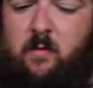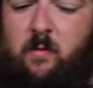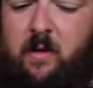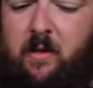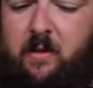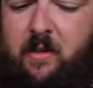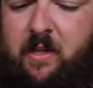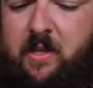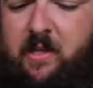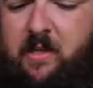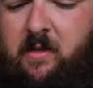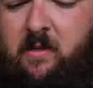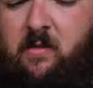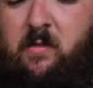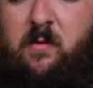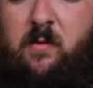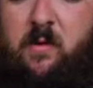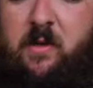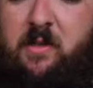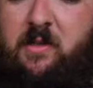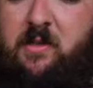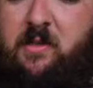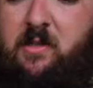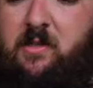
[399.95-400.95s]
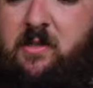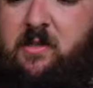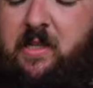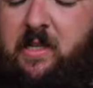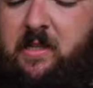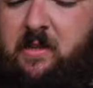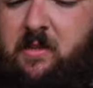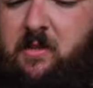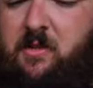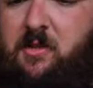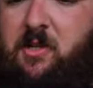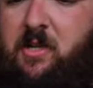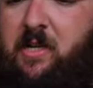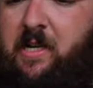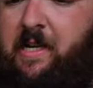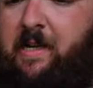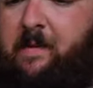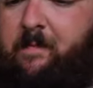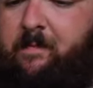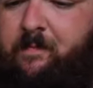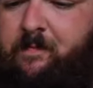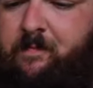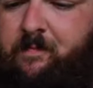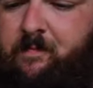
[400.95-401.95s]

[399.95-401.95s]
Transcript: Well, then once you set the trap,